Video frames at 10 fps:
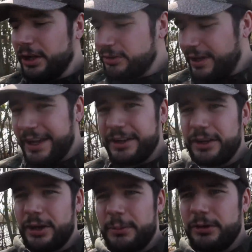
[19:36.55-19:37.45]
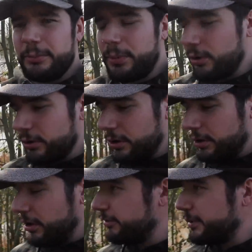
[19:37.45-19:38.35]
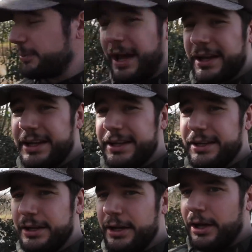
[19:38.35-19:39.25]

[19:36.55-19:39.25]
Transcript: to edit and upload a blog of me blanking?